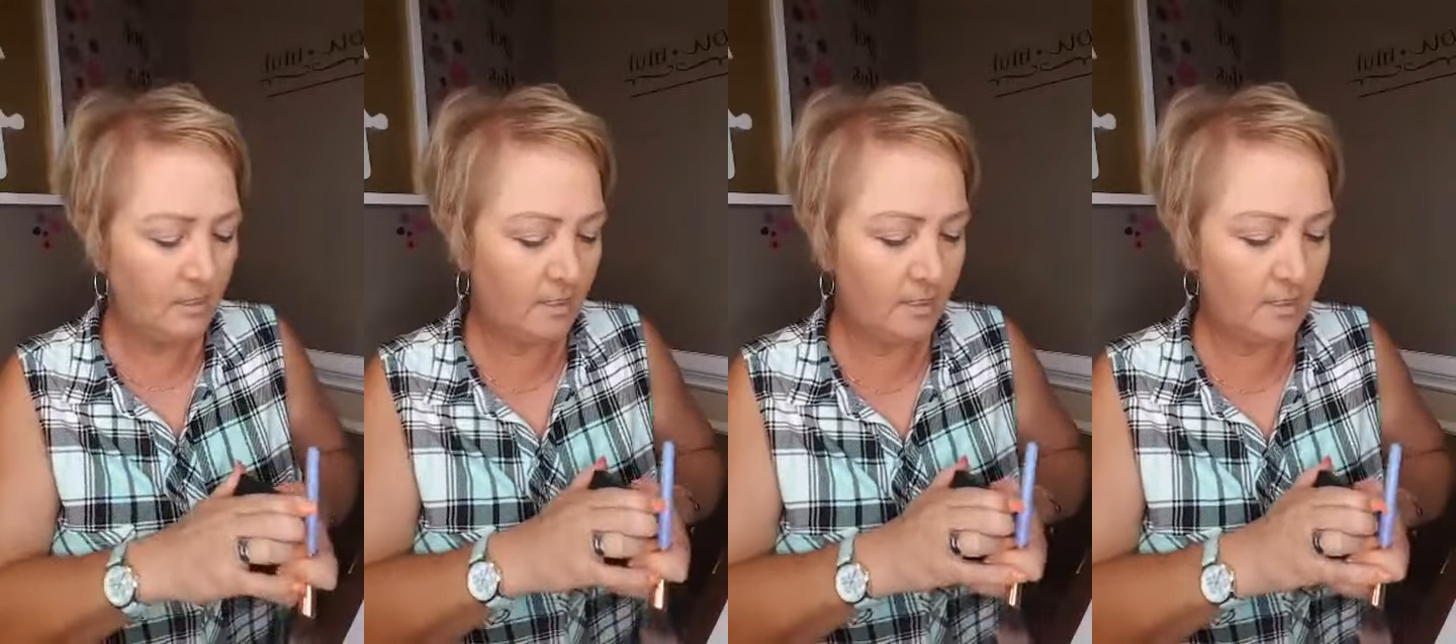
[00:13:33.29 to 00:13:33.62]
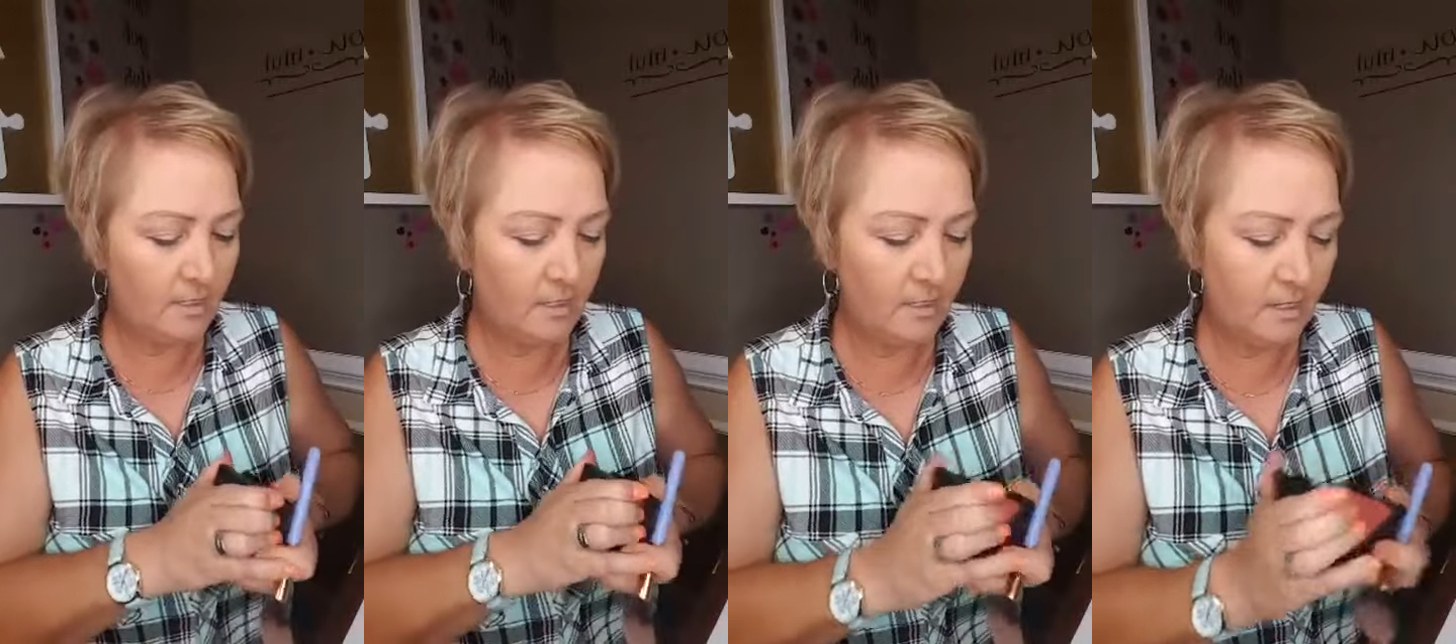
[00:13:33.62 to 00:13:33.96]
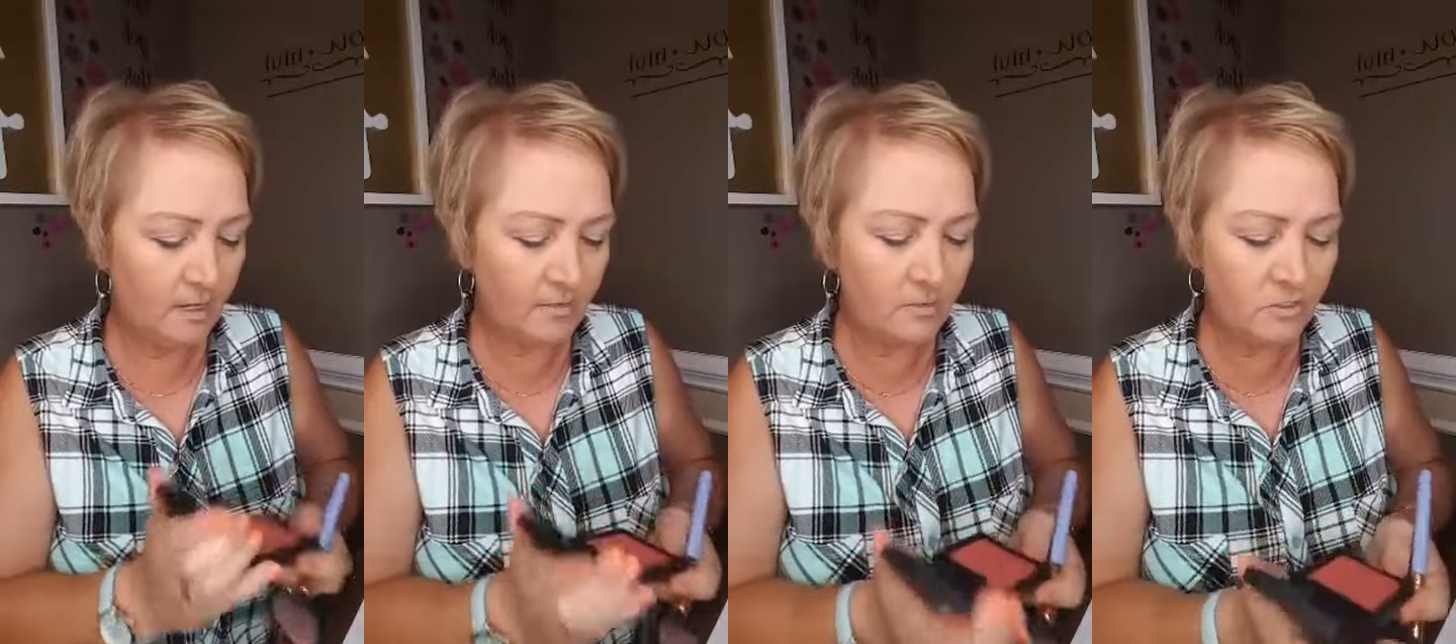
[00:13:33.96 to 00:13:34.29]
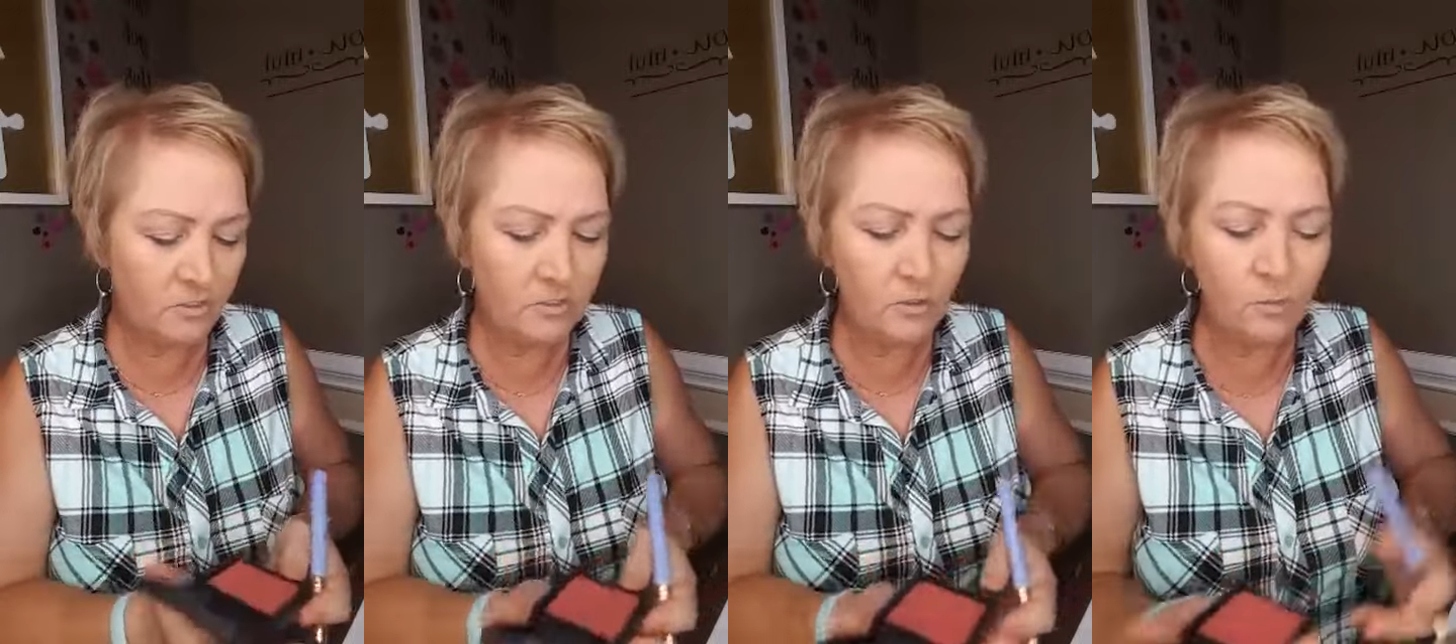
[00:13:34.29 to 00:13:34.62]
and I
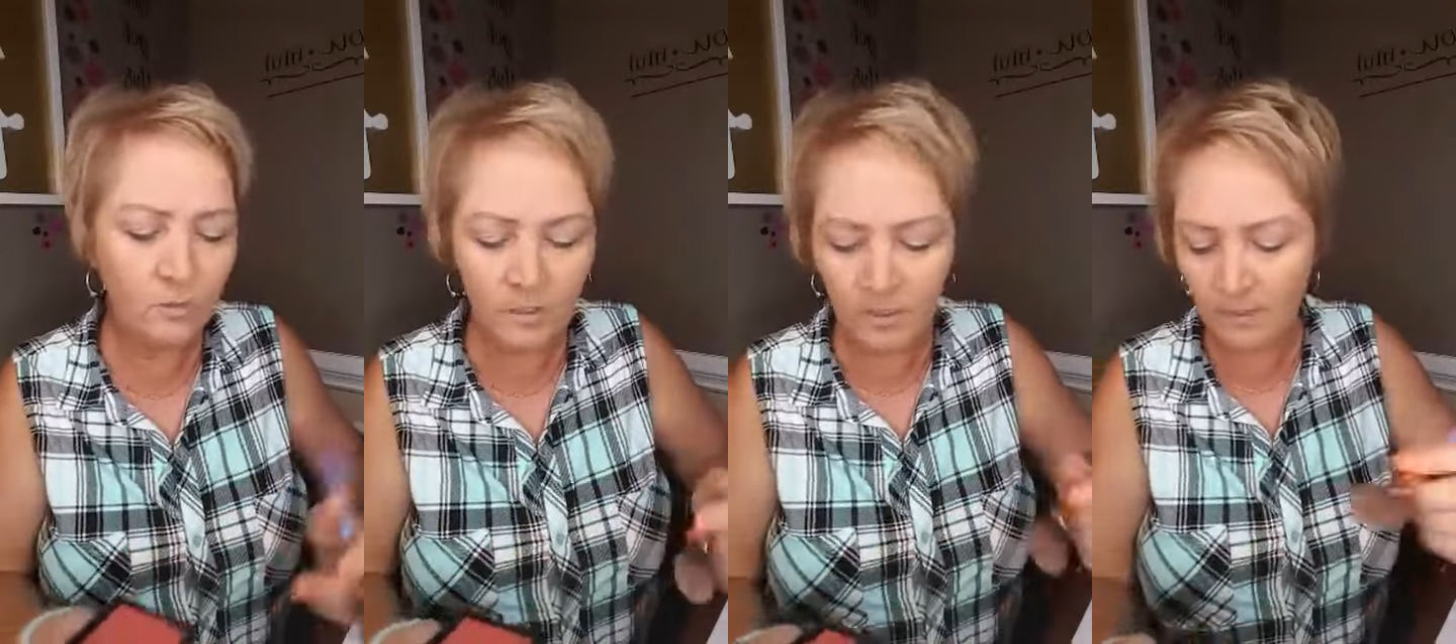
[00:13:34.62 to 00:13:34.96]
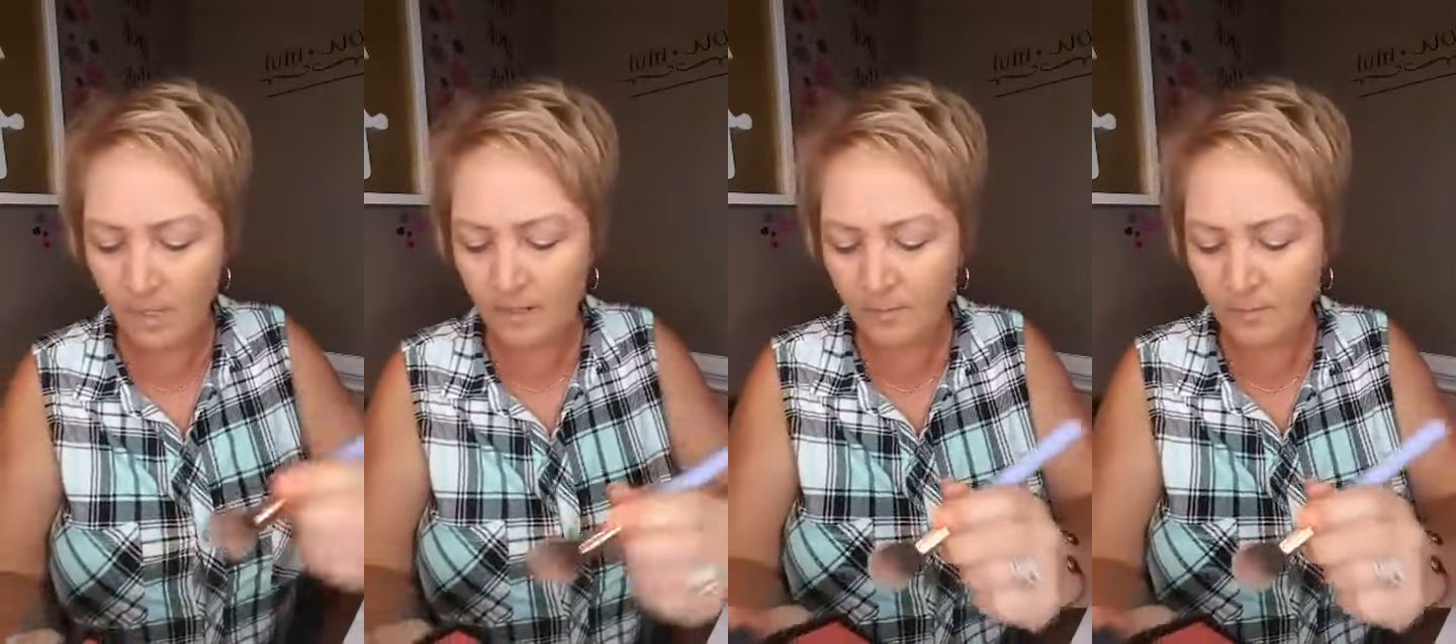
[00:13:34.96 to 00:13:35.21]
usually don't wear a lot